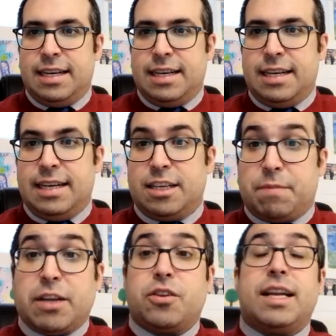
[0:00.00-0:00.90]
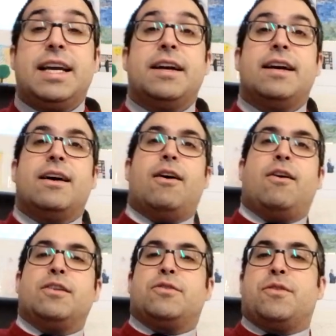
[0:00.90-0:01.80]
Especially
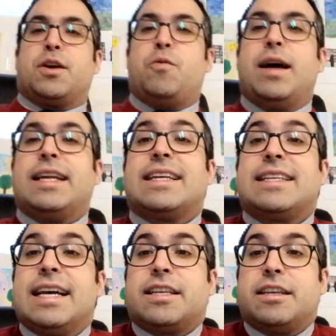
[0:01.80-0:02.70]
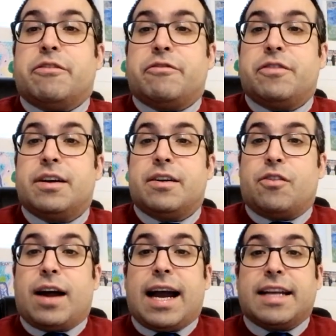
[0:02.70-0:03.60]
also the quite excessive
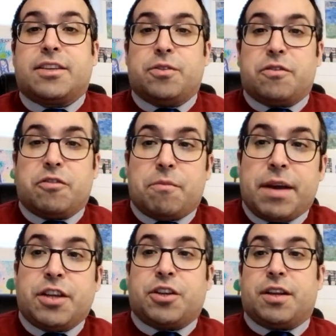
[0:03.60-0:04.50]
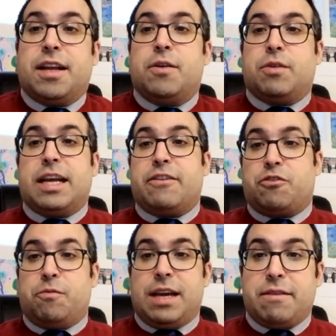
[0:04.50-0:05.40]
right to information would have to
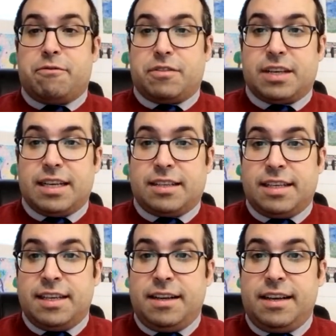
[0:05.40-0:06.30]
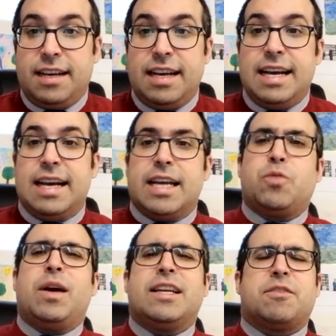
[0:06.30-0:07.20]
be emphasized here, as
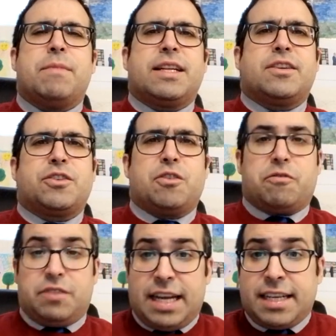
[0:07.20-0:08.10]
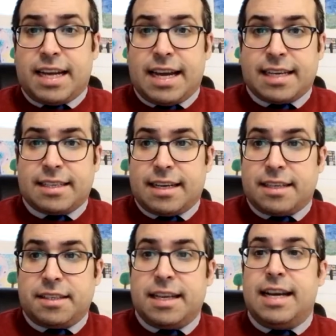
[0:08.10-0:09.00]
well as matters of data access
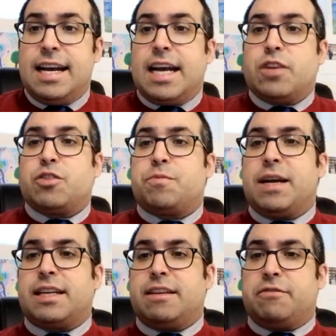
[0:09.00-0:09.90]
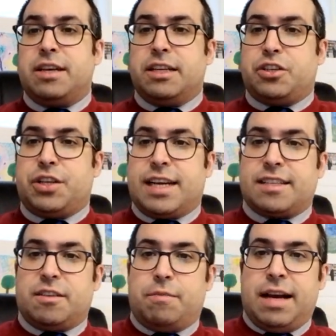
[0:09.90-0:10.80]
and respective checks and
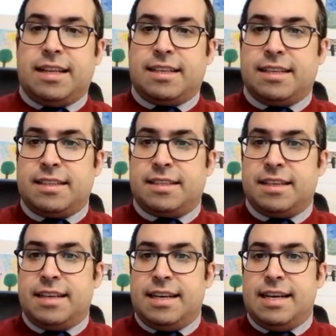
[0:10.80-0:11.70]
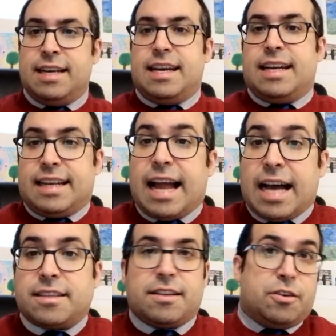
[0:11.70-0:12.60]
balances, and
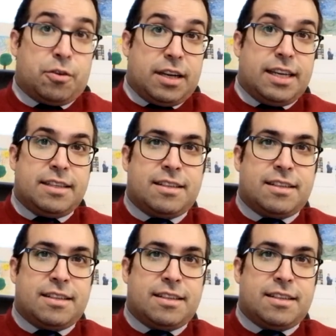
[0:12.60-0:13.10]
last not least,